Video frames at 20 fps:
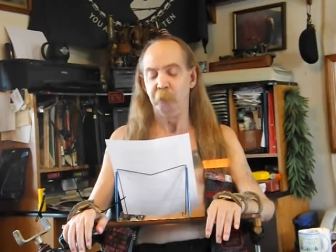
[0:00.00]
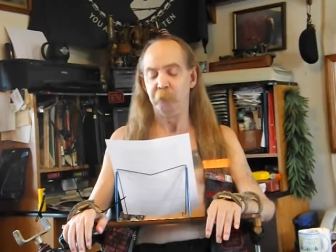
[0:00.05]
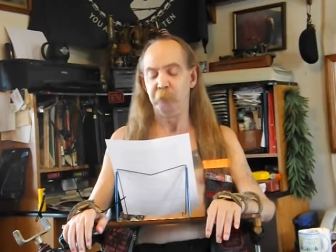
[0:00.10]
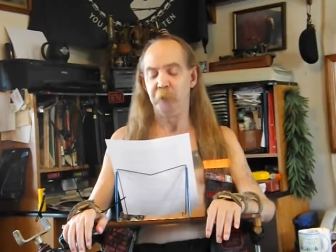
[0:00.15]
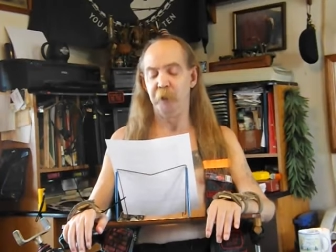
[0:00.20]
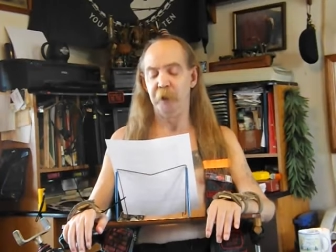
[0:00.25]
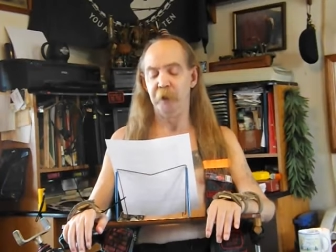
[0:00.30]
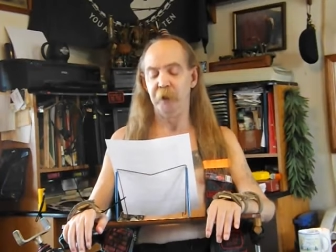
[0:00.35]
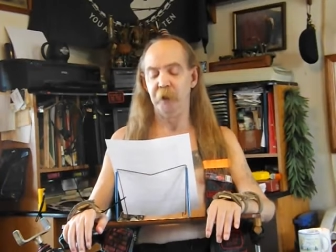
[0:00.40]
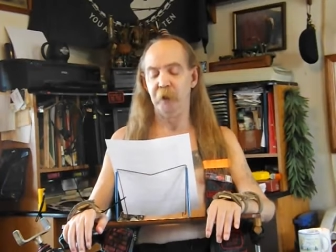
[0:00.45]

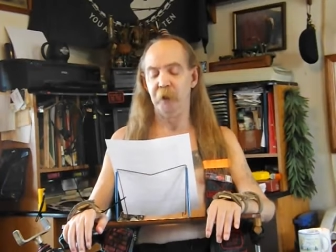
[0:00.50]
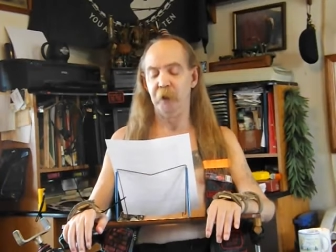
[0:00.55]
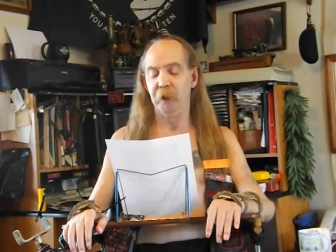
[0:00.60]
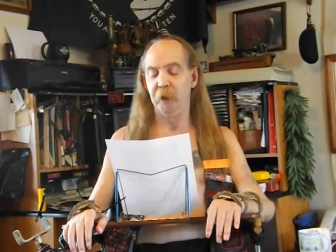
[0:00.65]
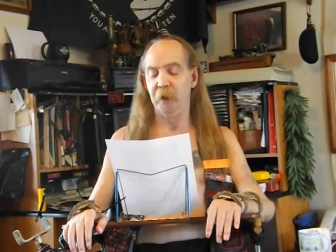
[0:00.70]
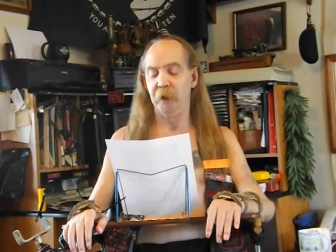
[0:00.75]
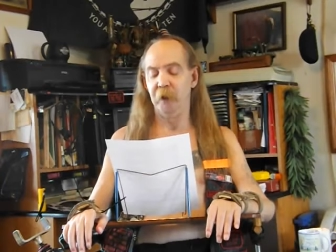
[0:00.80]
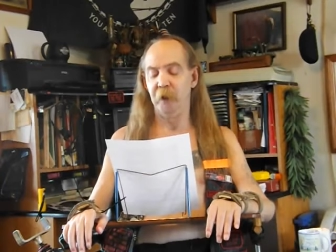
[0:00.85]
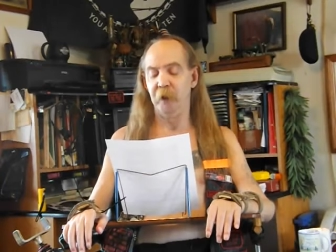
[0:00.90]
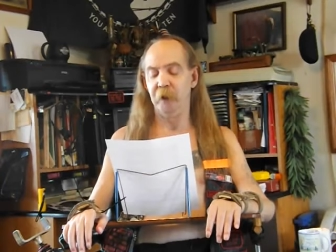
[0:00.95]
but
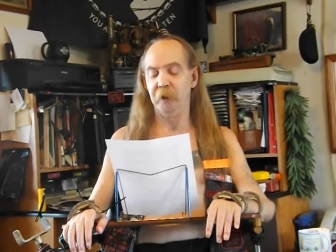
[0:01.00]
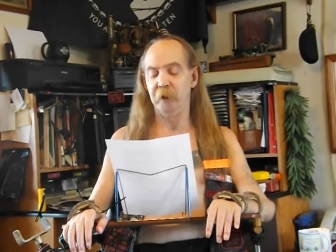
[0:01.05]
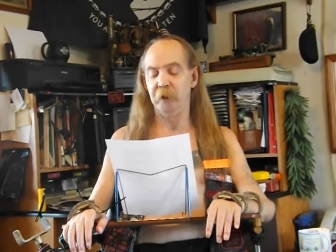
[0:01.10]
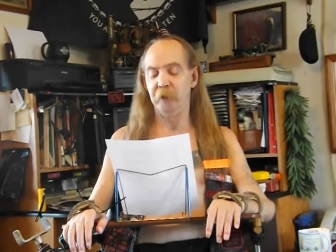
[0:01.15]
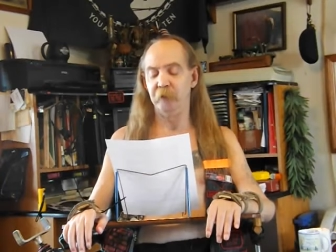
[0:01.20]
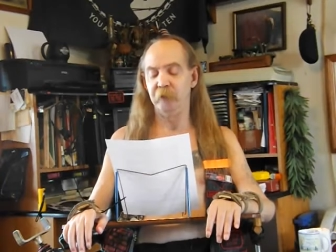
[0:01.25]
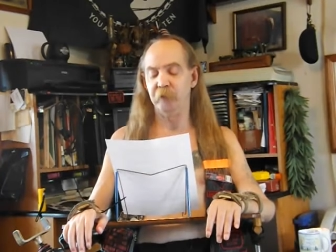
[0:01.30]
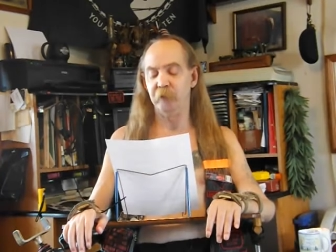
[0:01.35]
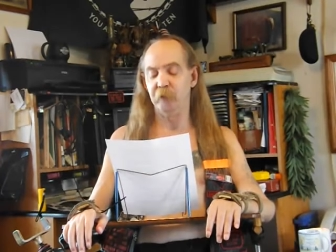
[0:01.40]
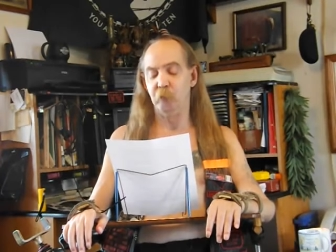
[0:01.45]

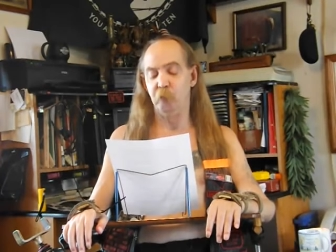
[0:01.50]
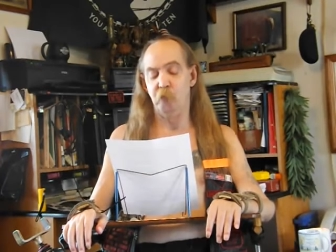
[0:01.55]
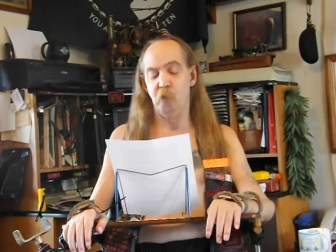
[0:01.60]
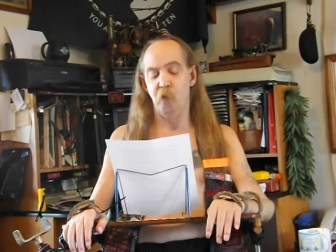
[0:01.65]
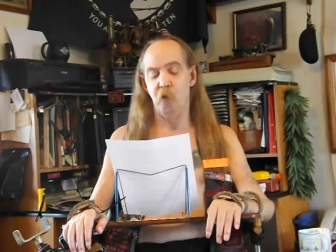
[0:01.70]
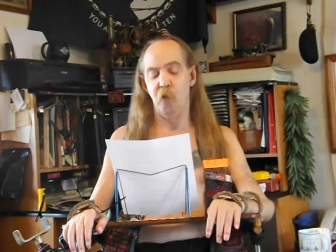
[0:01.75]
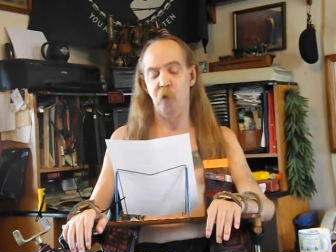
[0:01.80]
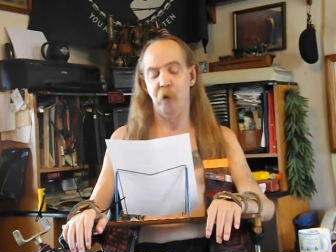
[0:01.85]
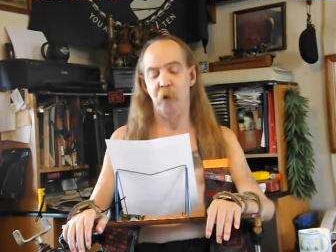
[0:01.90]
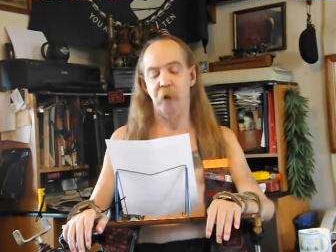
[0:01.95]
against the
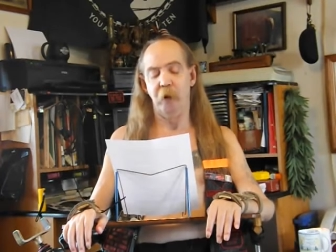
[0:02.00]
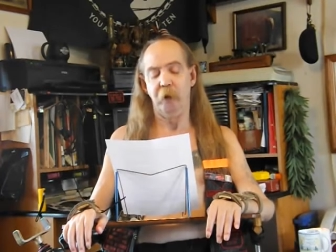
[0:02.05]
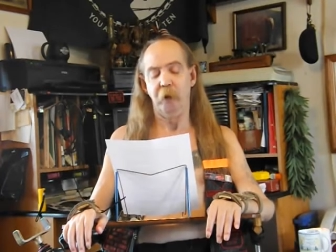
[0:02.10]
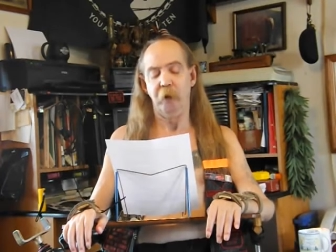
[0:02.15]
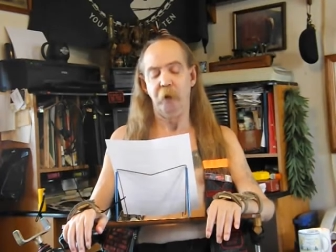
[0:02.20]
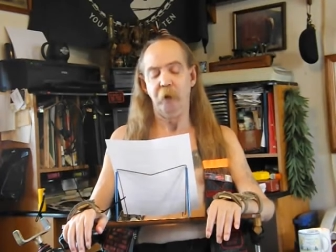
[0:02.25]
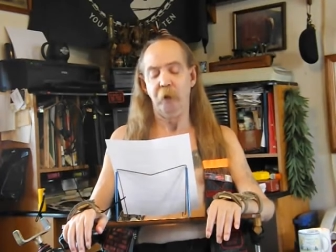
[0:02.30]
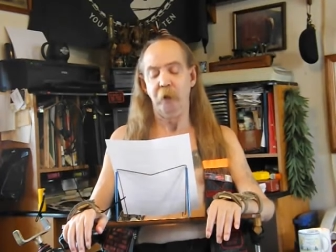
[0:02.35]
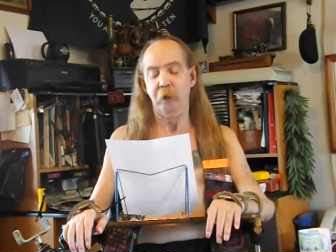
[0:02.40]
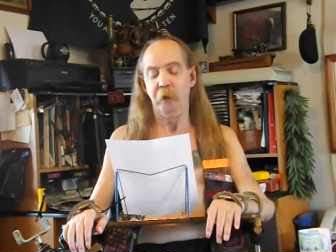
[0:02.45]
war,
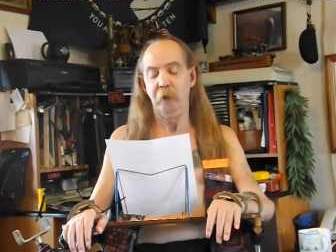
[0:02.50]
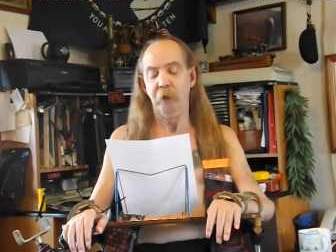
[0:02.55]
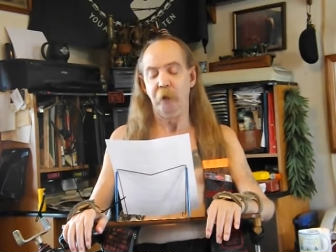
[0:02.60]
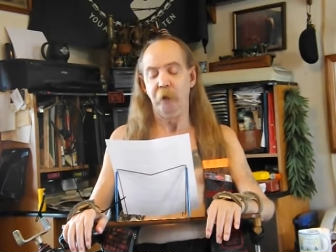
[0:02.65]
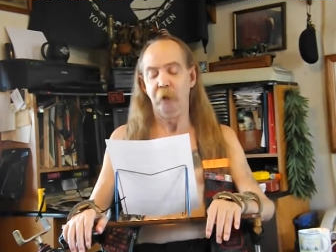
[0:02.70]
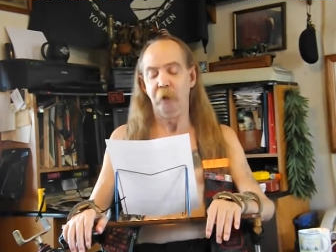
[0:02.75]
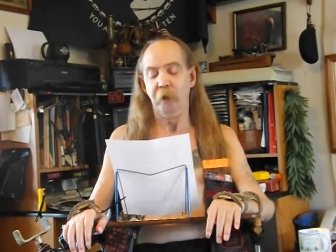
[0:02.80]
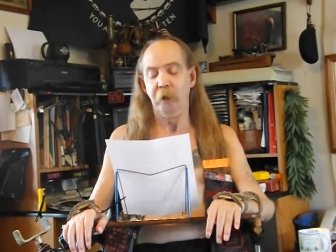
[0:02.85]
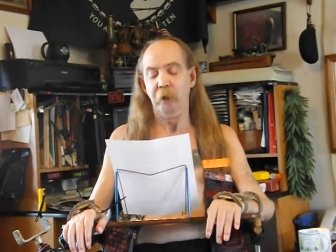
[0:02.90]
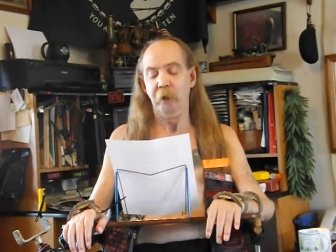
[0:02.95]

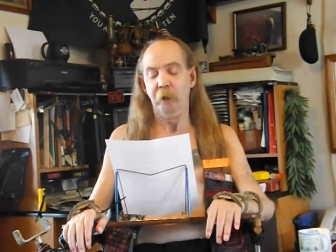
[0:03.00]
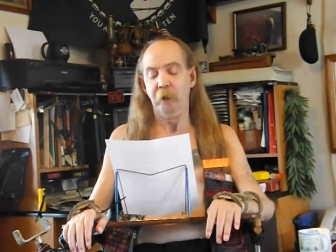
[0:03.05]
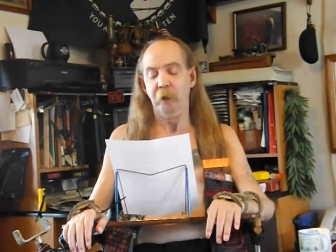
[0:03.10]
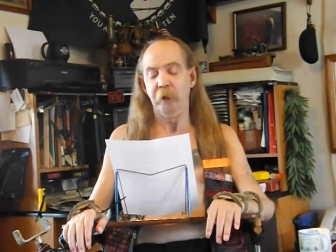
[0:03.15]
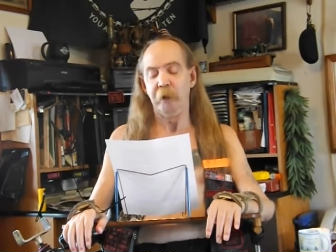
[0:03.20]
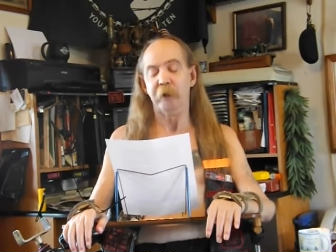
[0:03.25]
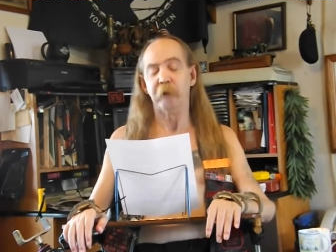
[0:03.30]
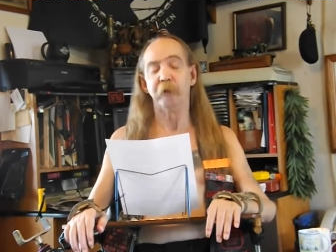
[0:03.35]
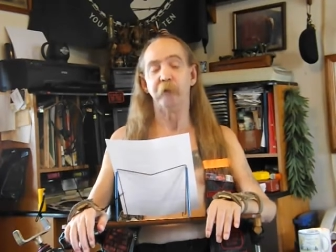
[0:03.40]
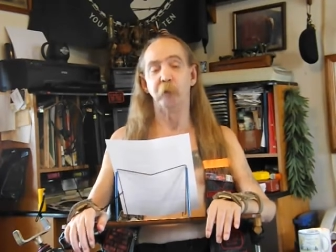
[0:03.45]

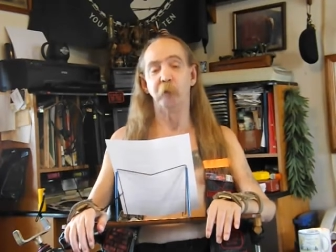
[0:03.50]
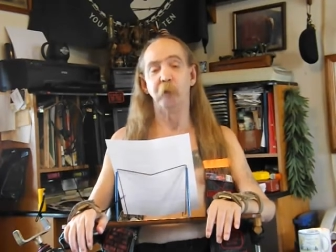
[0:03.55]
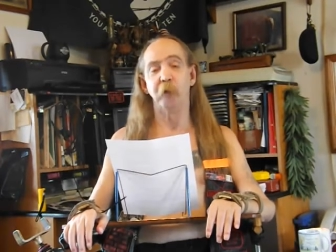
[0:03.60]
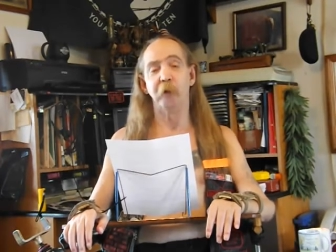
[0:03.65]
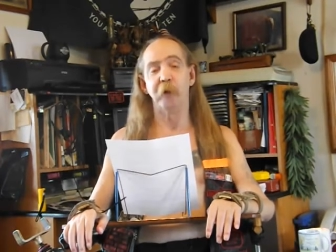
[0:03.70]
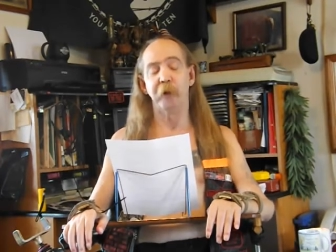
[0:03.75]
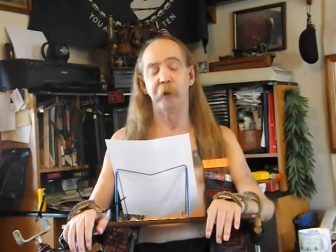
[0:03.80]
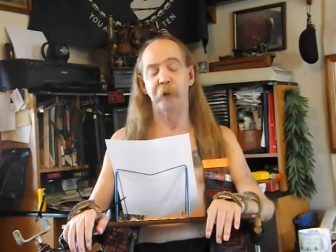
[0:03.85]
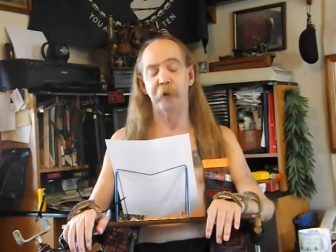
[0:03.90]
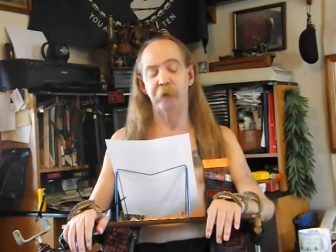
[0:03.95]
against the
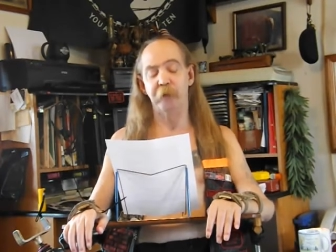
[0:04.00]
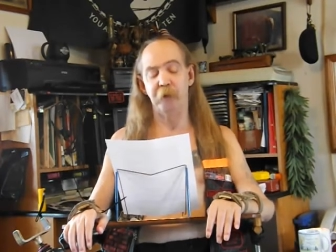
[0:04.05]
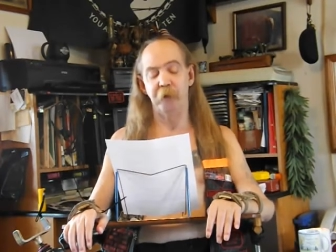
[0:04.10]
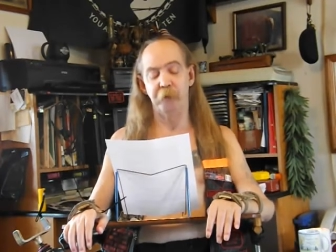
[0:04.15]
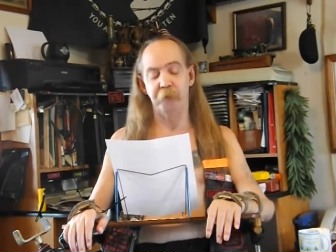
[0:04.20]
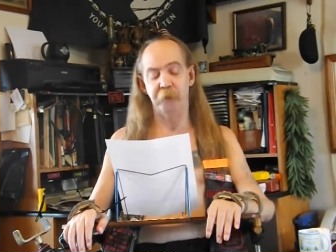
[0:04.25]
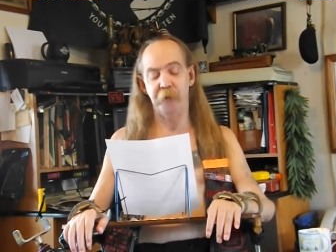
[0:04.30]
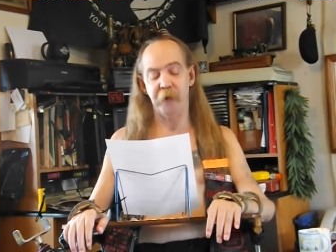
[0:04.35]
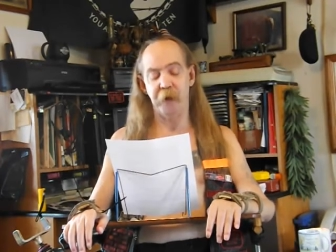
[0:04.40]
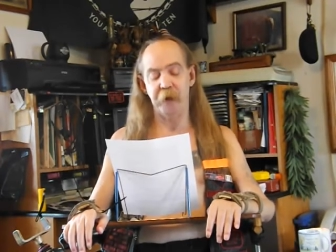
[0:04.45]
war that
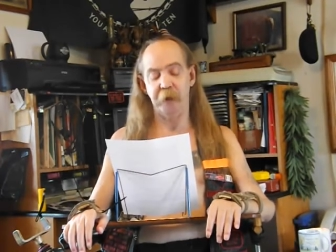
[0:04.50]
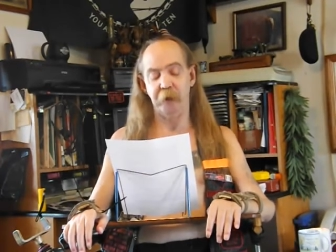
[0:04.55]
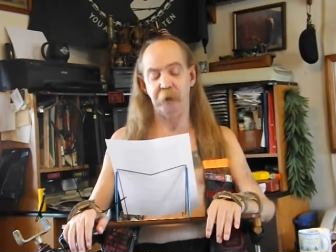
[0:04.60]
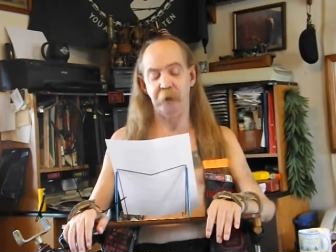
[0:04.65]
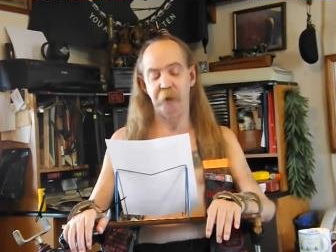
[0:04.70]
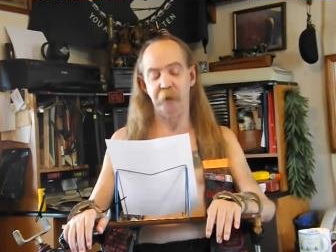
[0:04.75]
they're fighting.